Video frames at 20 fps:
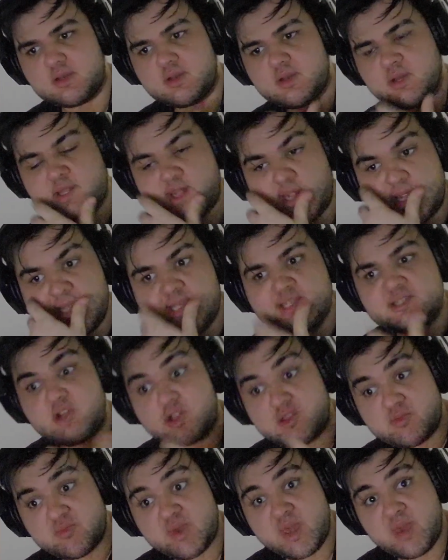at least
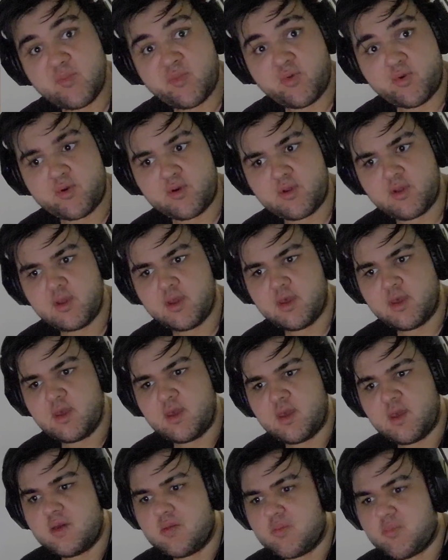on paper.
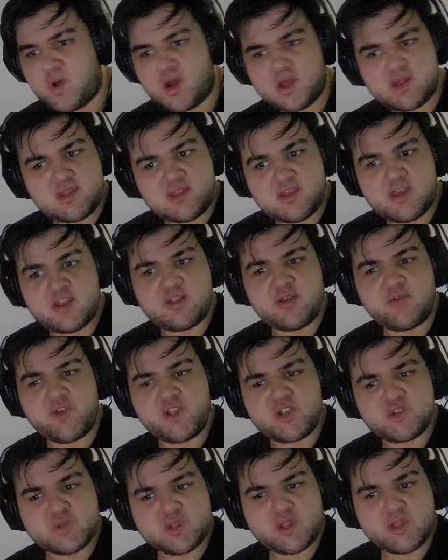But it
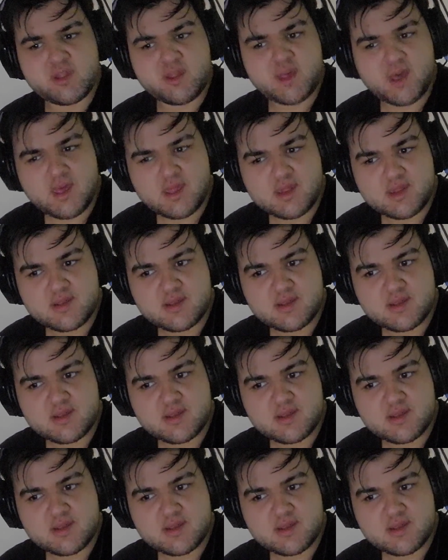eventually led,